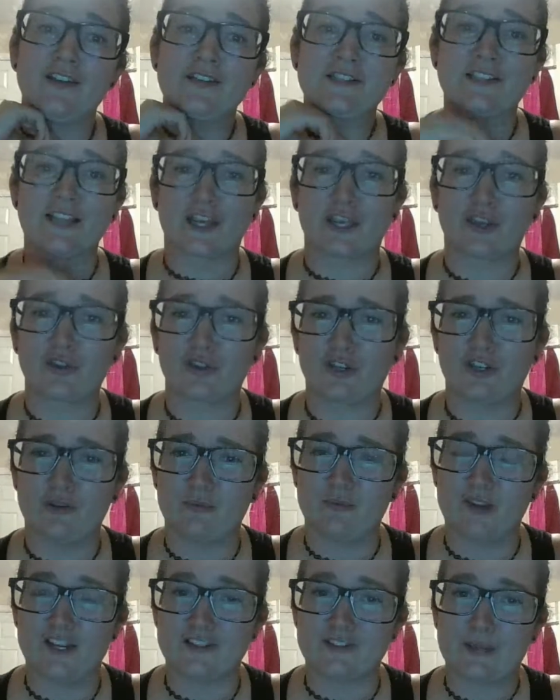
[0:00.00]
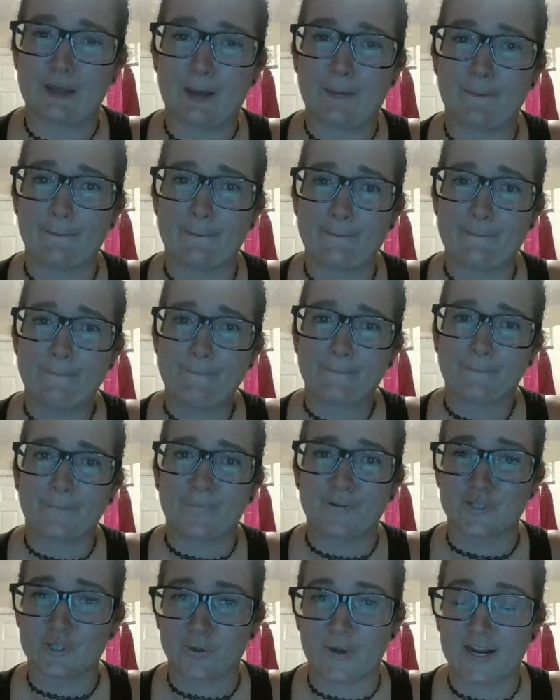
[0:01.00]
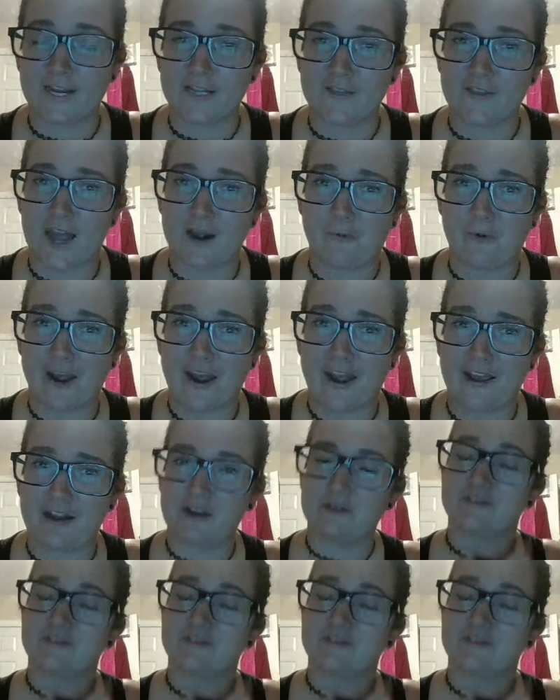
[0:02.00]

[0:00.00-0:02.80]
secular humanism portrayed in that way. And I